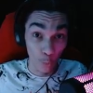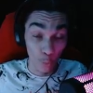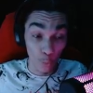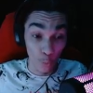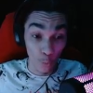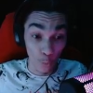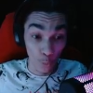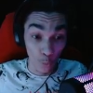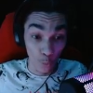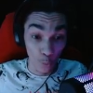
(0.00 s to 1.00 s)

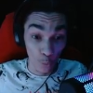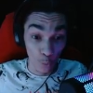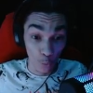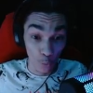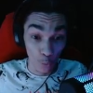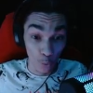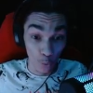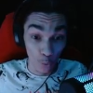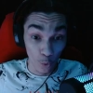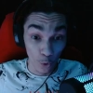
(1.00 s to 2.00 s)

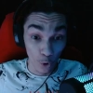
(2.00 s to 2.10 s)
(no one is talking)